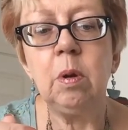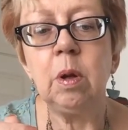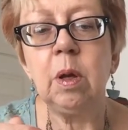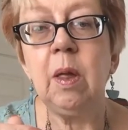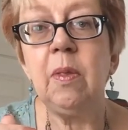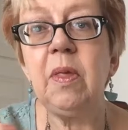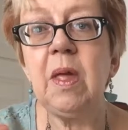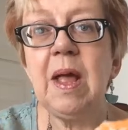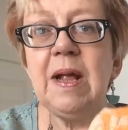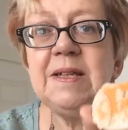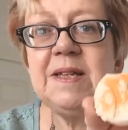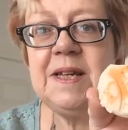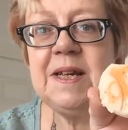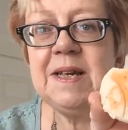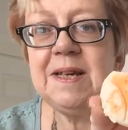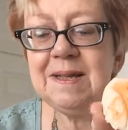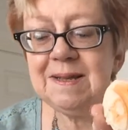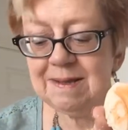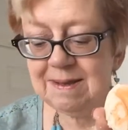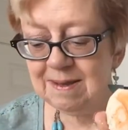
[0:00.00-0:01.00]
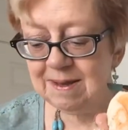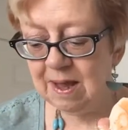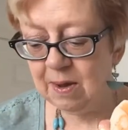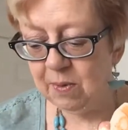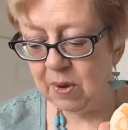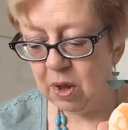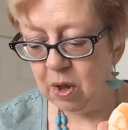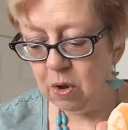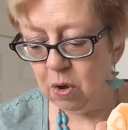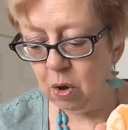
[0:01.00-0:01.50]
Get the idea? There
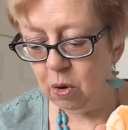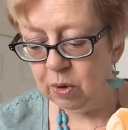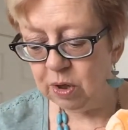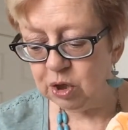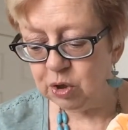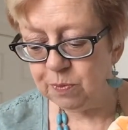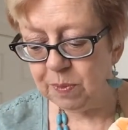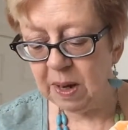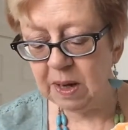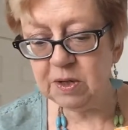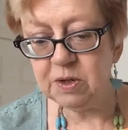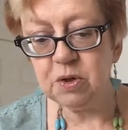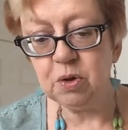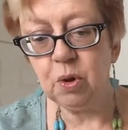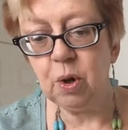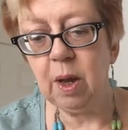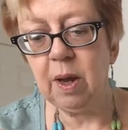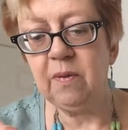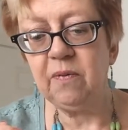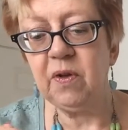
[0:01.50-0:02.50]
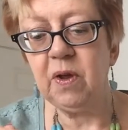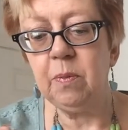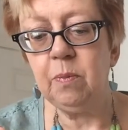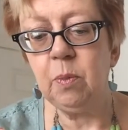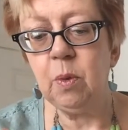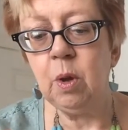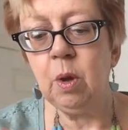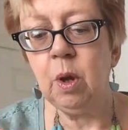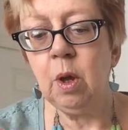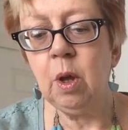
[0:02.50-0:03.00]
we are, orange paint all over.
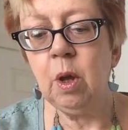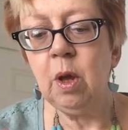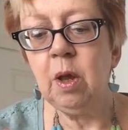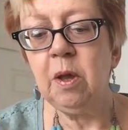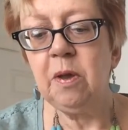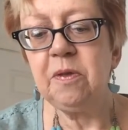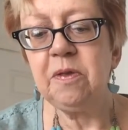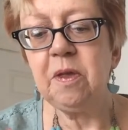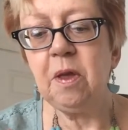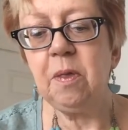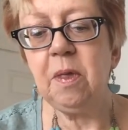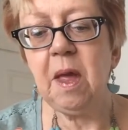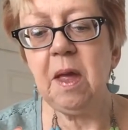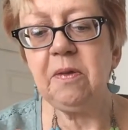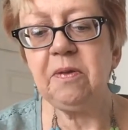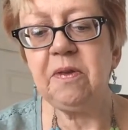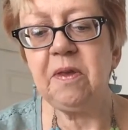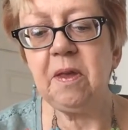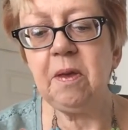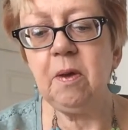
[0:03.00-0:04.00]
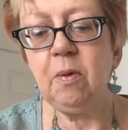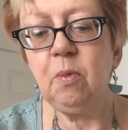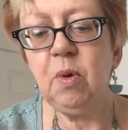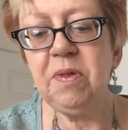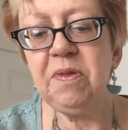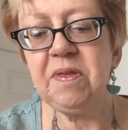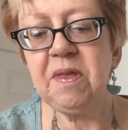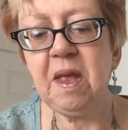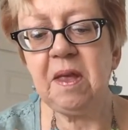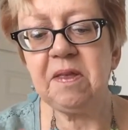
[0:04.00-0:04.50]
So that,
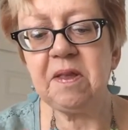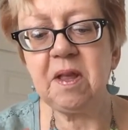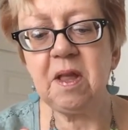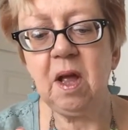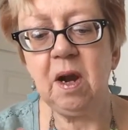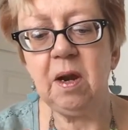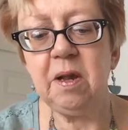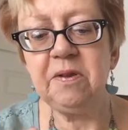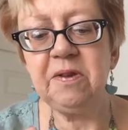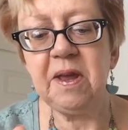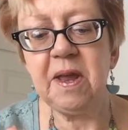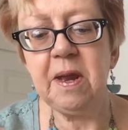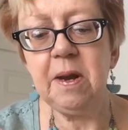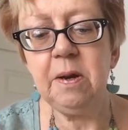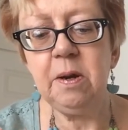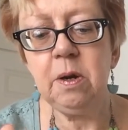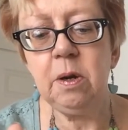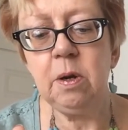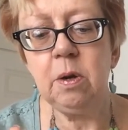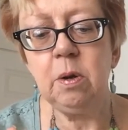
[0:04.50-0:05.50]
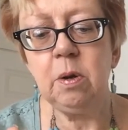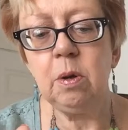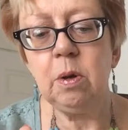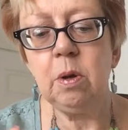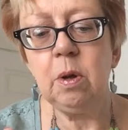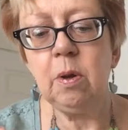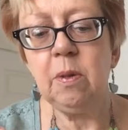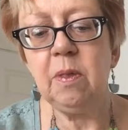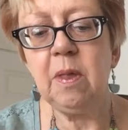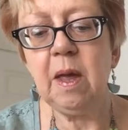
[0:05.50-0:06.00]
once that's coloured in,
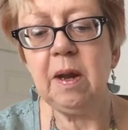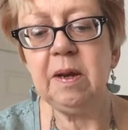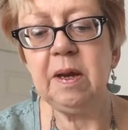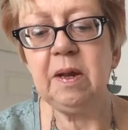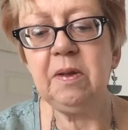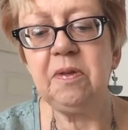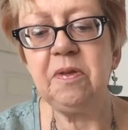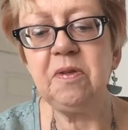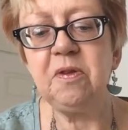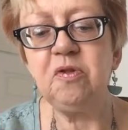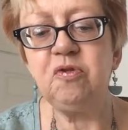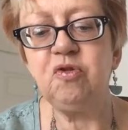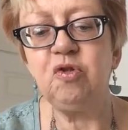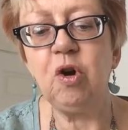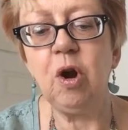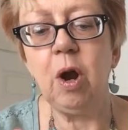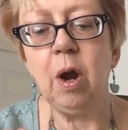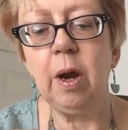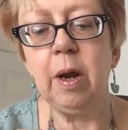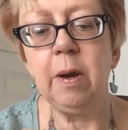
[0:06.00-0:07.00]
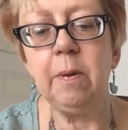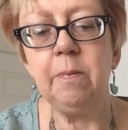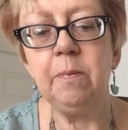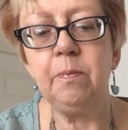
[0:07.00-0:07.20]
that needs to dry.